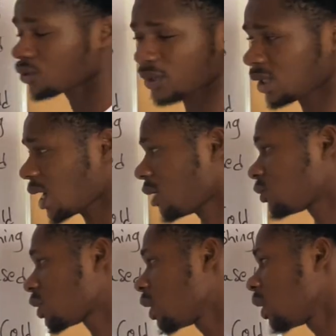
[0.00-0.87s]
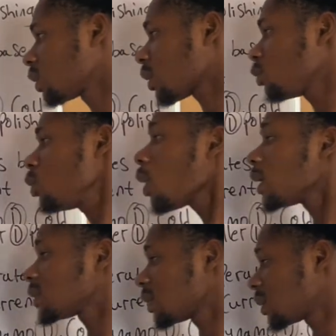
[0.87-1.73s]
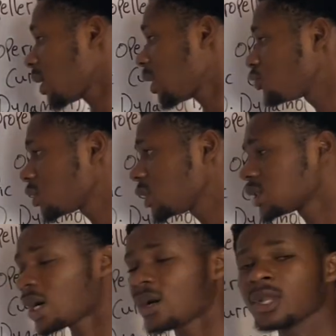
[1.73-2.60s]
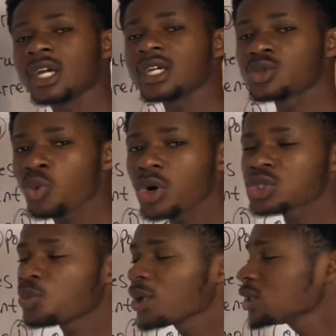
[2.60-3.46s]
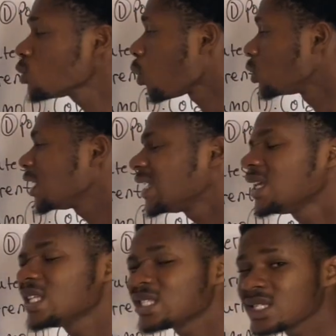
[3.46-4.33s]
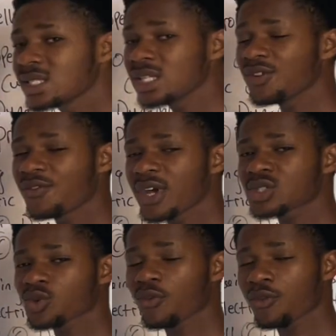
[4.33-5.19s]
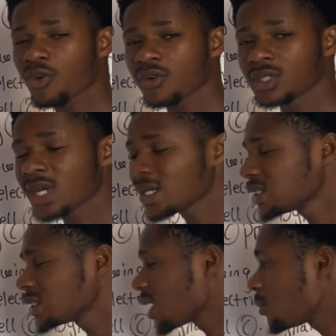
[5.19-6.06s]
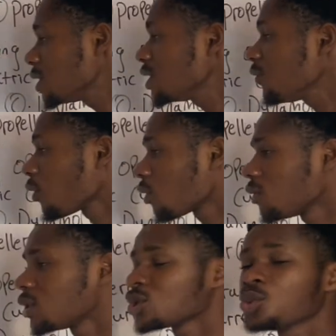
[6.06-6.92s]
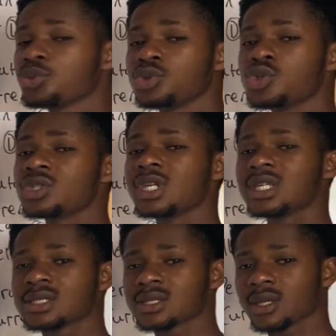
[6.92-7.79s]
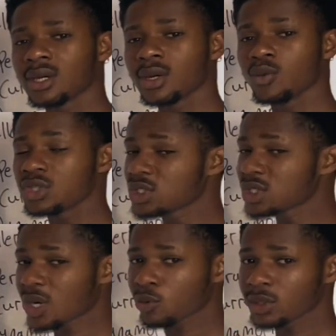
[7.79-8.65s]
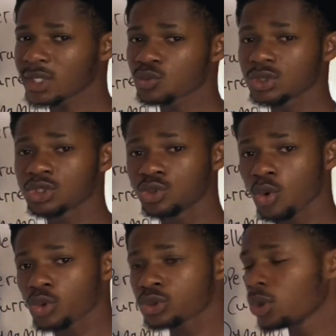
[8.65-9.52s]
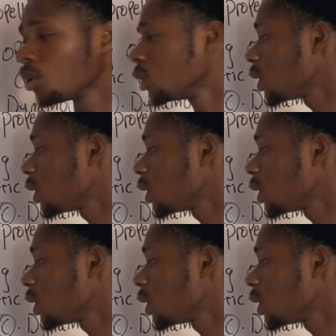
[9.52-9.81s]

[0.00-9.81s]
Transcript: already out. Now, we look at an electric heater. It works based on the heating effect of current, that is the ability for current to produce heat, which is in accordance with Joule's law.